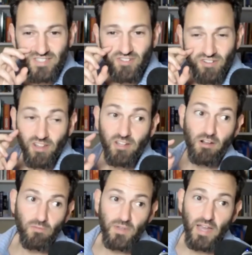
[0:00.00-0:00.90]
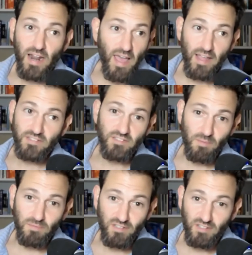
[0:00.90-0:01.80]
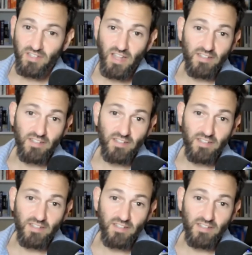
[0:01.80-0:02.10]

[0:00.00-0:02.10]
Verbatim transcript: So they're like, oh, we got to add something. Why